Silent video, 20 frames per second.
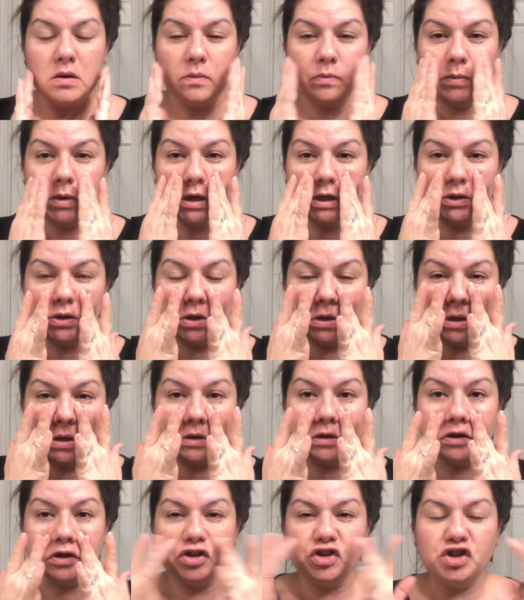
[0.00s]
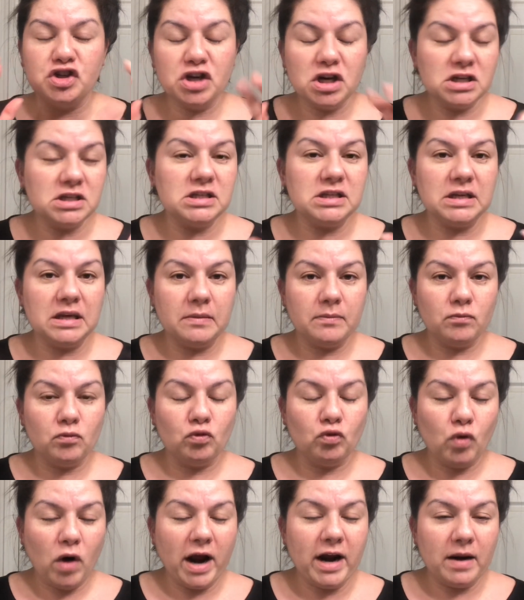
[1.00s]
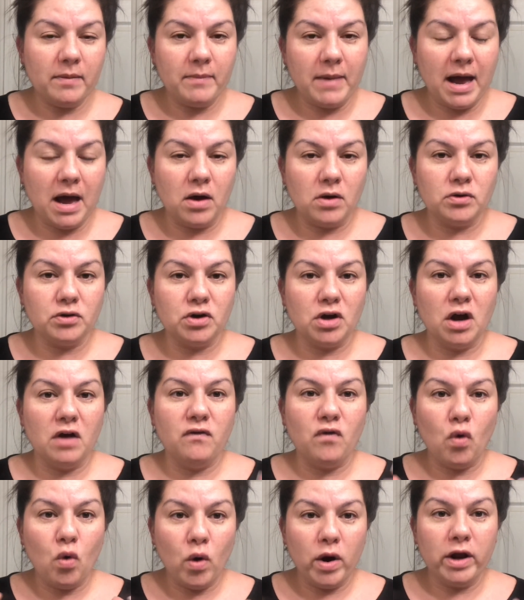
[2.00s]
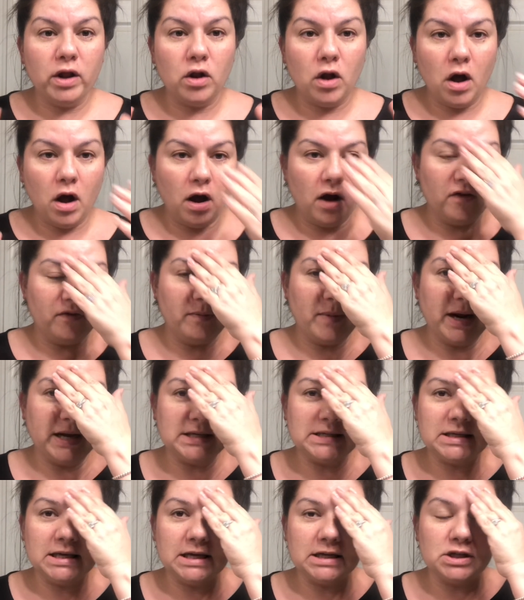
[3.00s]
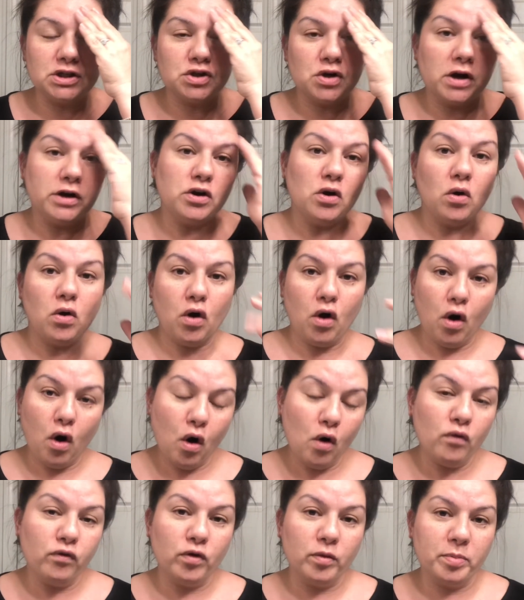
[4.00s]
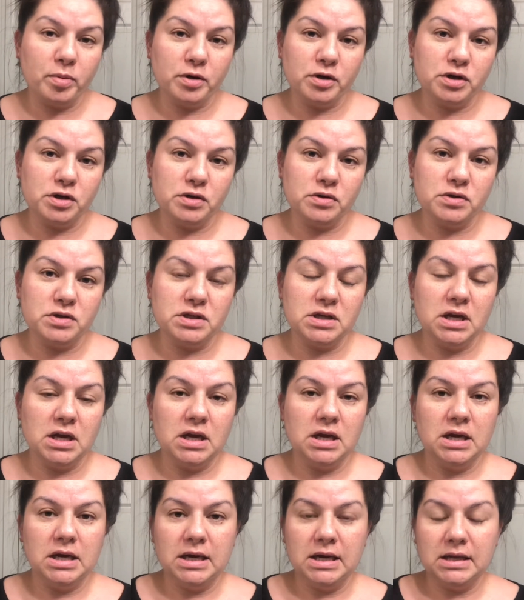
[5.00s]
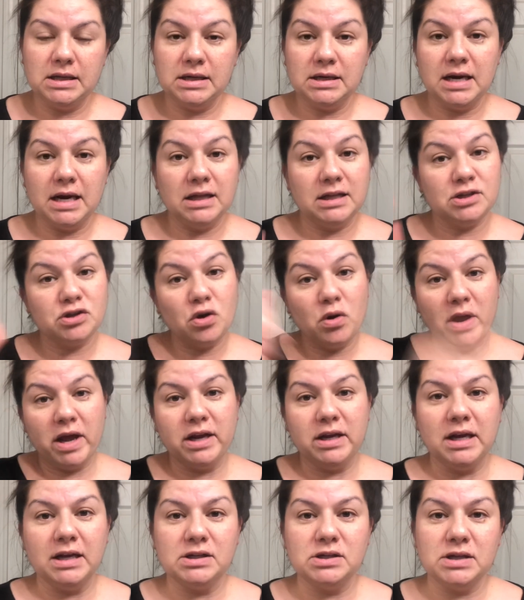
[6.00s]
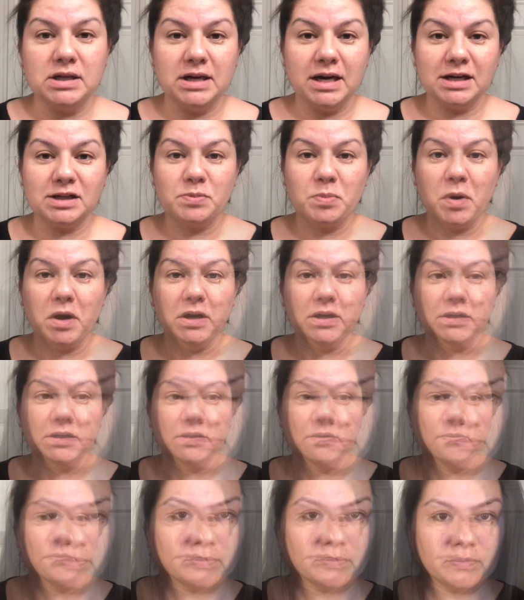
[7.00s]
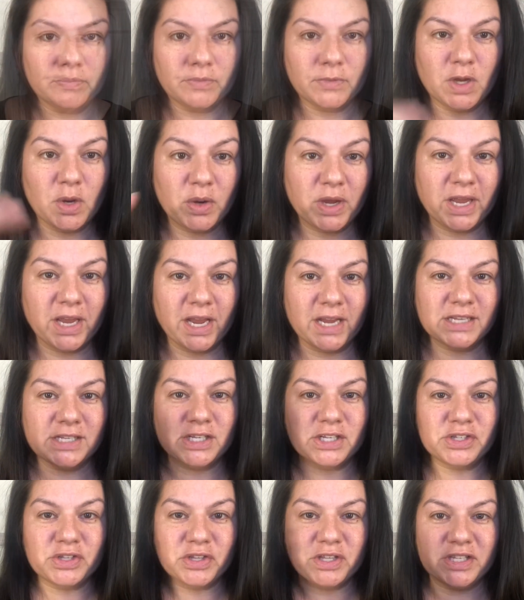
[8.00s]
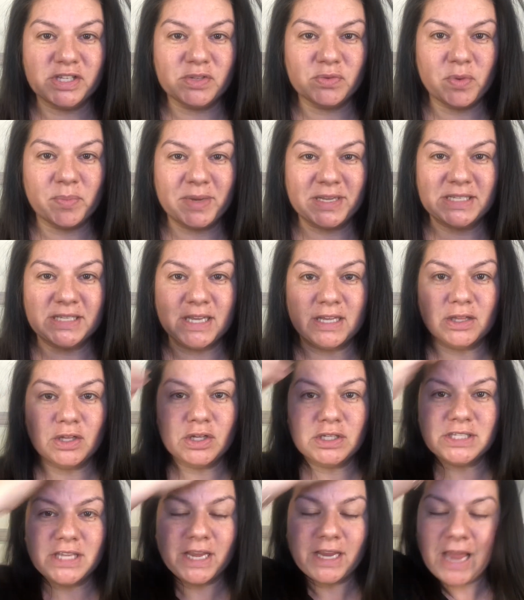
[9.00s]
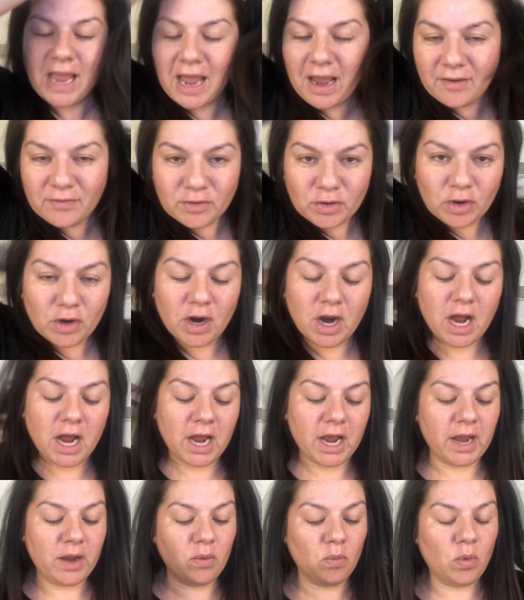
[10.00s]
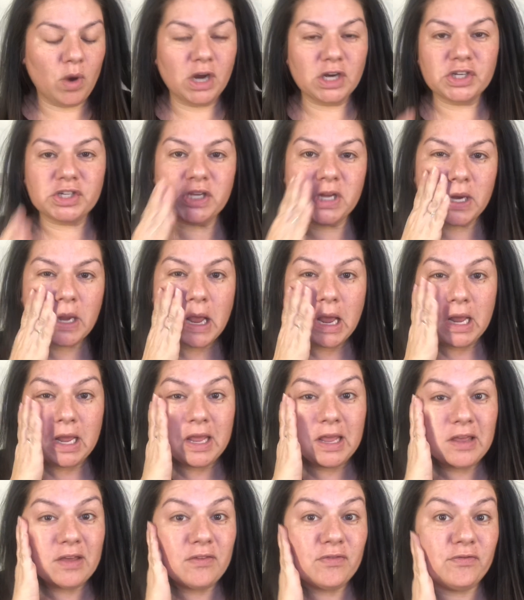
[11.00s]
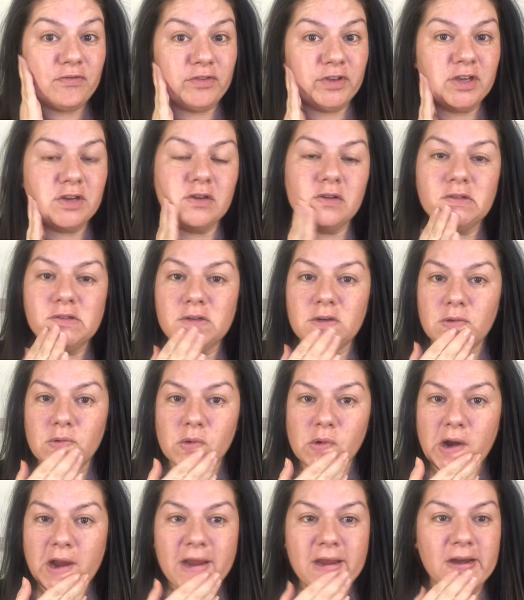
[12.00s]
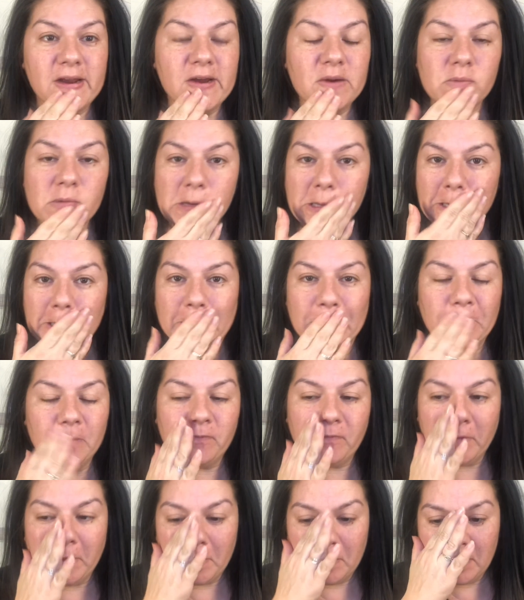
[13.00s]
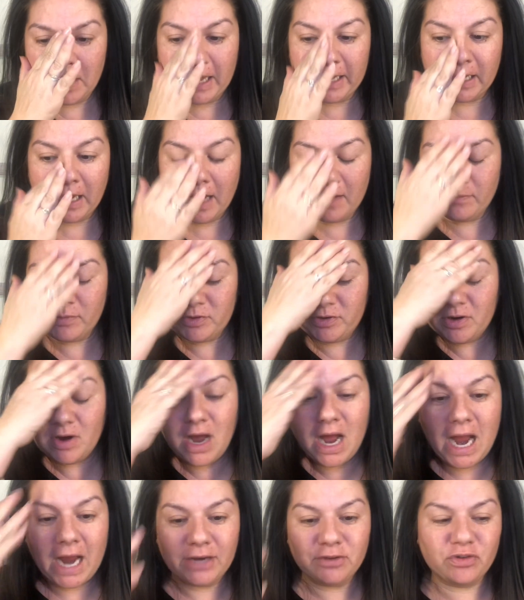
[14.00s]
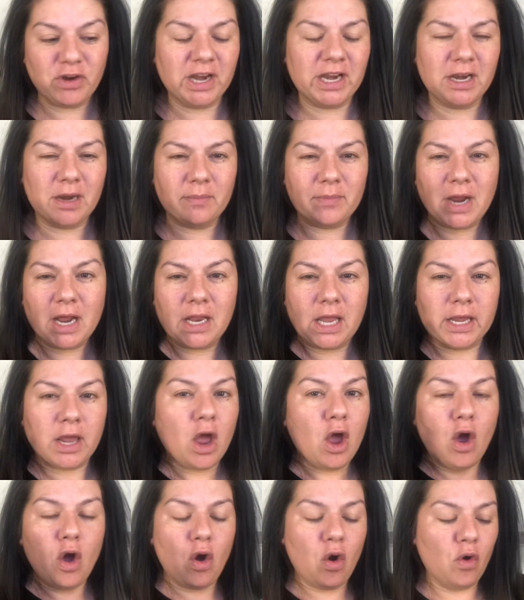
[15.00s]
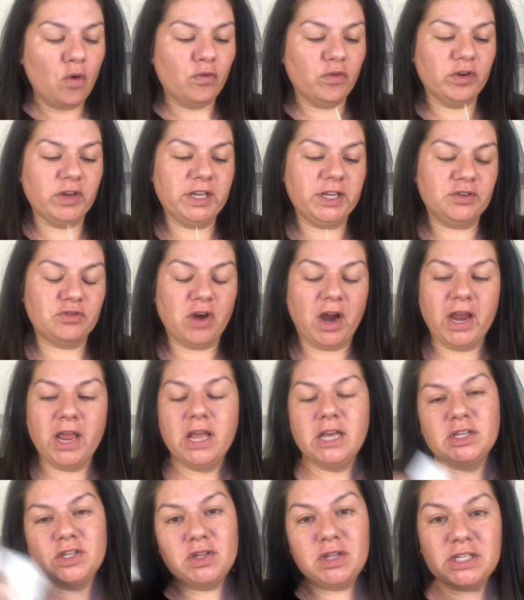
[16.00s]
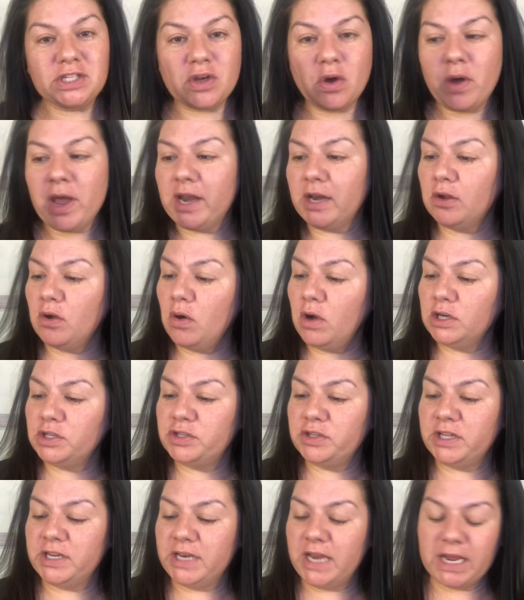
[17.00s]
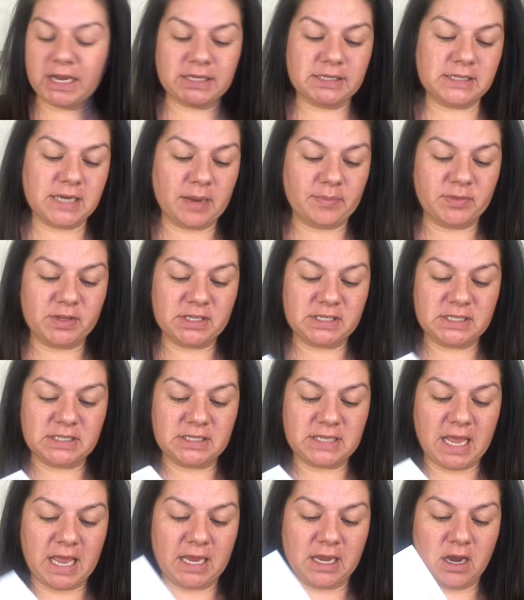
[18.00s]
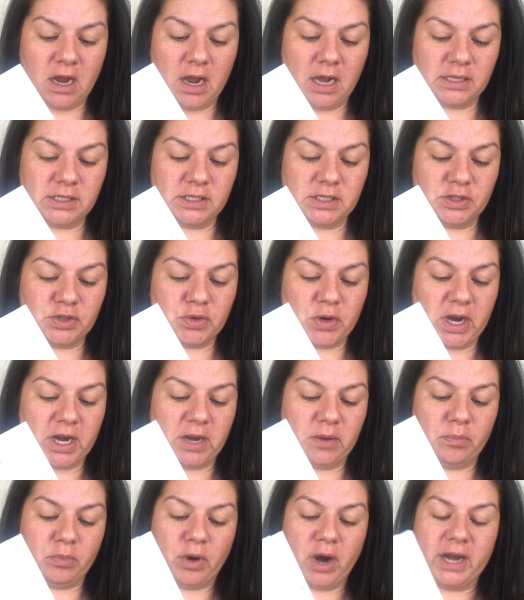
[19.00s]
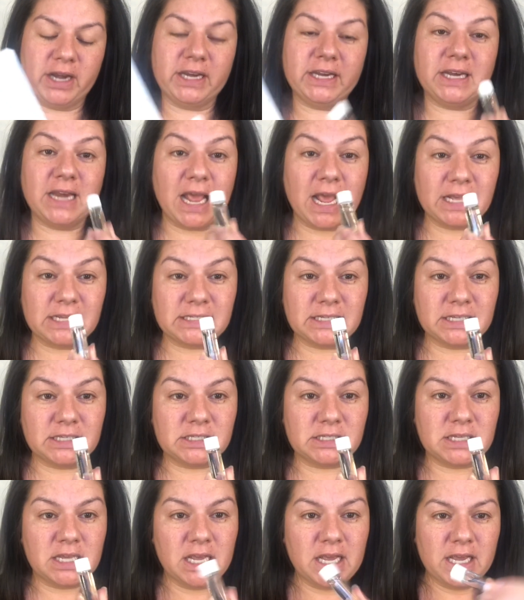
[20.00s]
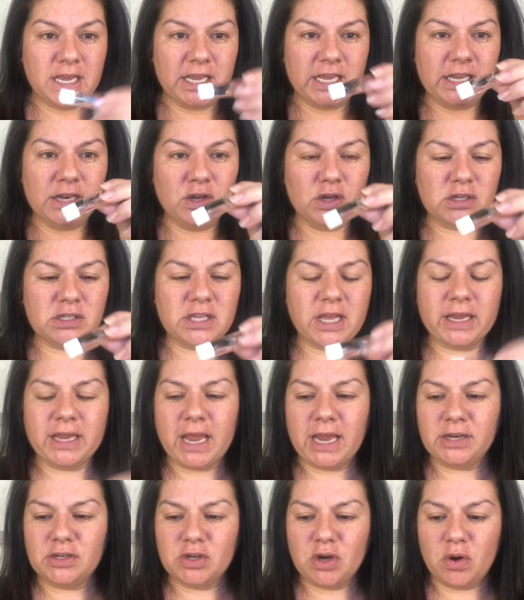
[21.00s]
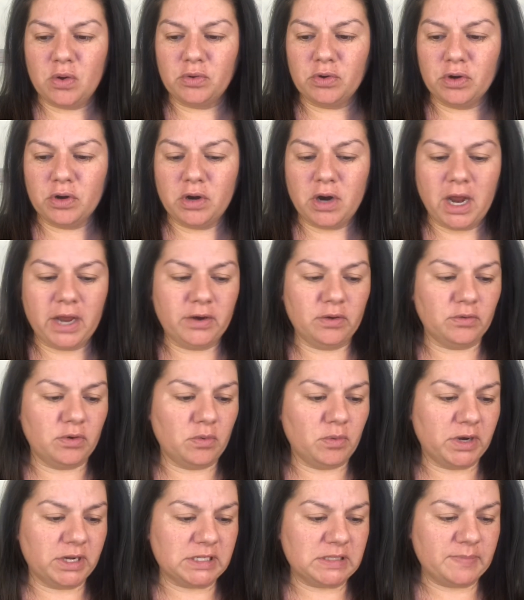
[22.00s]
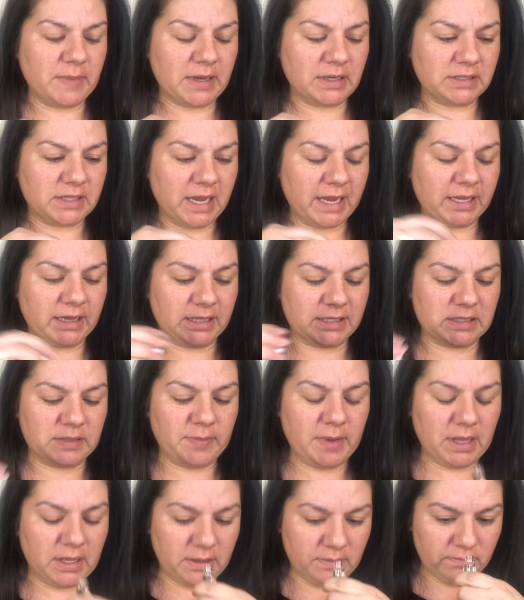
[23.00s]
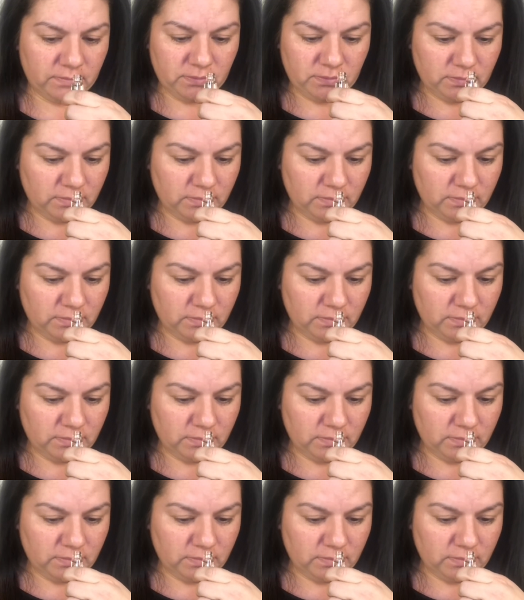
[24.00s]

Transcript: but it took just the right amount of oil off my skin so I don't overproduce in the day. Let's go ahead and get to the next product. Okay guys, so this is what my skin looks like after I washed it. It feels great. I really do feel like I'm still hydrated. I'm not like overly dry. So let's go ahead and go on to the next step. This is a concentrated brightening essence. It looks like a toner. I don't know what it smells like. Let's smell it.